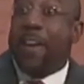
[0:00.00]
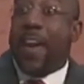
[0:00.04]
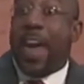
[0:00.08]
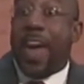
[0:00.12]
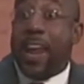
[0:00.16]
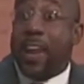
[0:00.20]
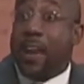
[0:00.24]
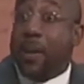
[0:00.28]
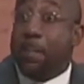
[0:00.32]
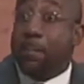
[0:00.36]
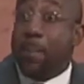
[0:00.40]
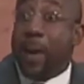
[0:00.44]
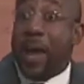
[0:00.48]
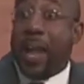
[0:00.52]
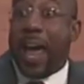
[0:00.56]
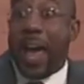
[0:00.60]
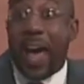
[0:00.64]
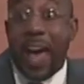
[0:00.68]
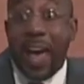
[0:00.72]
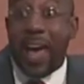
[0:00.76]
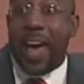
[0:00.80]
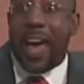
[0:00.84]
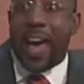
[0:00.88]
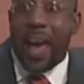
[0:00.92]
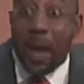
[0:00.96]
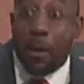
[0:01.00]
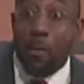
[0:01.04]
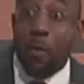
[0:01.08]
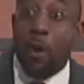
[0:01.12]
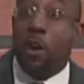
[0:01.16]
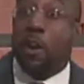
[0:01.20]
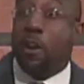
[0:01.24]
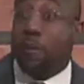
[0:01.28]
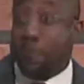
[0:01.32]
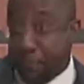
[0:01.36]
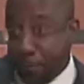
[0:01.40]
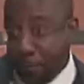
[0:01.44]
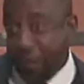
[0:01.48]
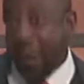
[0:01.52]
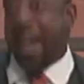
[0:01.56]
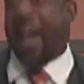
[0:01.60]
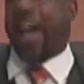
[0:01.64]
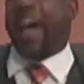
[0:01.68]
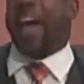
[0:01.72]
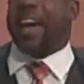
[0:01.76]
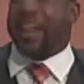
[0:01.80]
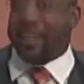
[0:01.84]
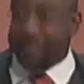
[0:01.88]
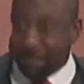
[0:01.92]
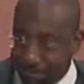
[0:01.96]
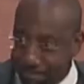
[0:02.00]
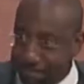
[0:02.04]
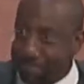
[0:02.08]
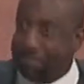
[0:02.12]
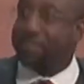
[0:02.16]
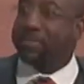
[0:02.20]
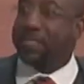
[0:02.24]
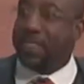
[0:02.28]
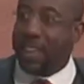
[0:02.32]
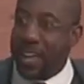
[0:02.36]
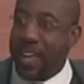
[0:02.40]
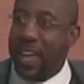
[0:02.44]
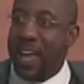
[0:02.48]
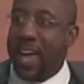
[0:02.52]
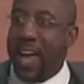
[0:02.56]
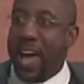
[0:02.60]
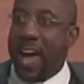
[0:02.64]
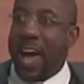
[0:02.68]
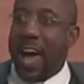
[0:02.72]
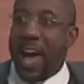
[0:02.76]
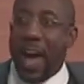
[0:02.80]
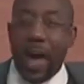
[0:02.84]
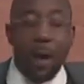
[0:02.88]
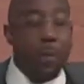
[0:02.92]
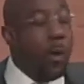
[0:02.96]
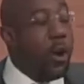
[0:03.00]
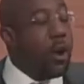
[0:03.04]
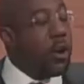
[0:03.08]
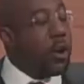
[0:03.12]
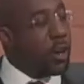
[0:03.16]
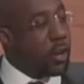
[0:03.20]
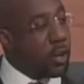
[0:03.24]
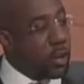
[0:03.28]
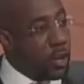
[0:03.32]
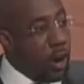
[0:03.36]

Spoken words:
at it. But I want to fly. I want to